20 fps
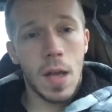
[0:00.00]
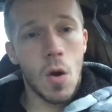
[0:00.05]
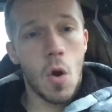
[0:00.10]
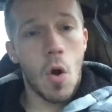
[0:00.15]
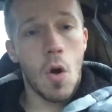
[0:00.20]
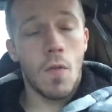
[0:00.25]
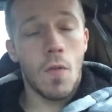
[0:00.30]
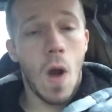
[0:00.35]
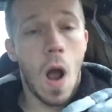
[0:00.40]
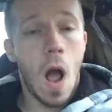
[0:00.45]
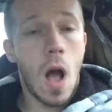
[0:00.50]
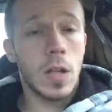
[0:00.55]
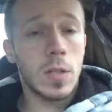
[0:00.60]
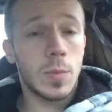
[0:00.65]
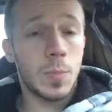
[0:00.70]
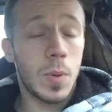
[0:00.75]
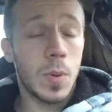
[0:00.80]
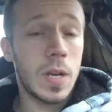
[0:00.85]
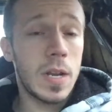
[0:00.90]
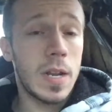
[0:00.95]
Overall, it's
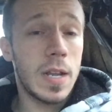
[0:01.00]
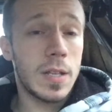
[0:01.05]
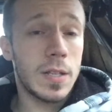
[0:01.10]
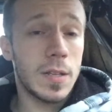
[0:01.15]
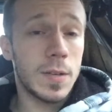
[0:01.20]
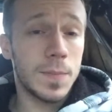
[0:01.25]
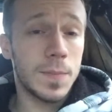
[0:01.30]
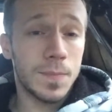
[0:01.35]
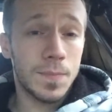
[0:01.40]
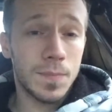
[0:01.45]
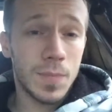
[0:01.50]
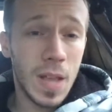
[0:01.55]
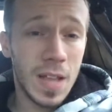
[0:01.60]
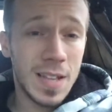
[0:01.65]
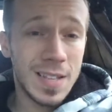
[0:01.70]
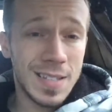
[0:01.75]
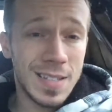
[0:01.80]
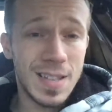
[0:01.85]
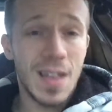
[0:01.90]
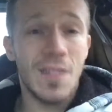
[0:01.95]
pretty decent.
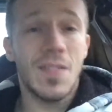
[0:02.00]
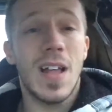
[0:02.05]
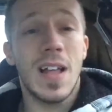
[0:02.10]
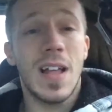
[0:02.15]
7